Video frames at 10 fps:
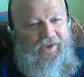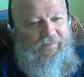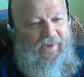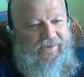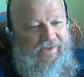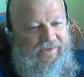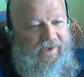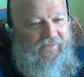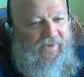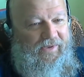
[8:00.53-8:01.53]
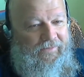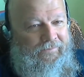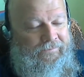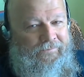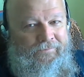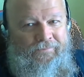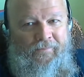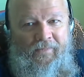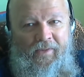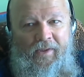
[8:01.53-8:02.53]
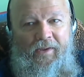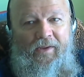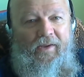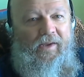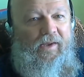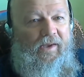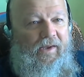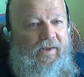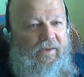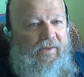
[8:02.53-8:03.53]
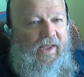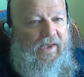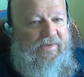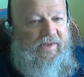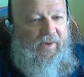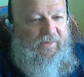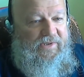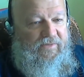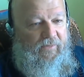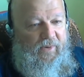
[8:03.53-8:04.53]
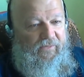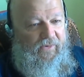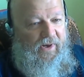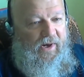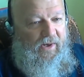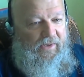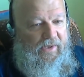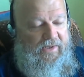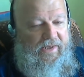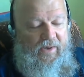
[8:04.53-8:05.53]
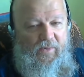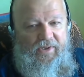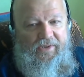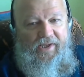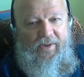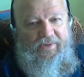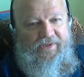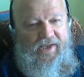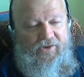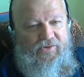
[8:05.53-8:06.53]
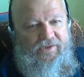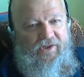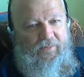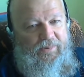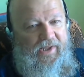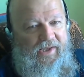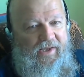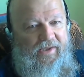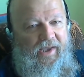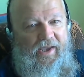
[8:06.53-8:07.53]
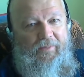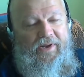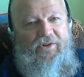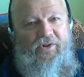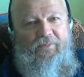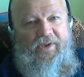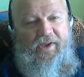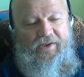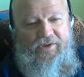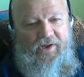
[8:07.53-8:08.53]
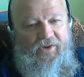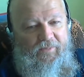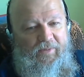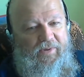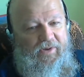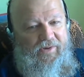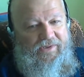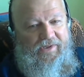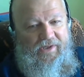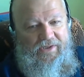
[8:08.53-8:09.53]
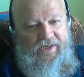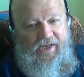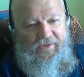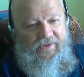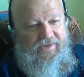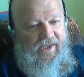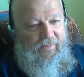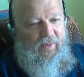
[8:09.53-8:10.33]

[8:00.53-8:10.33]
and basic safety. And last up, this is from my friend Harley in Taiwan, Tamas. He actually started playing a game, and he told me, "Hey Chuck, you might be interested in it. Check out this game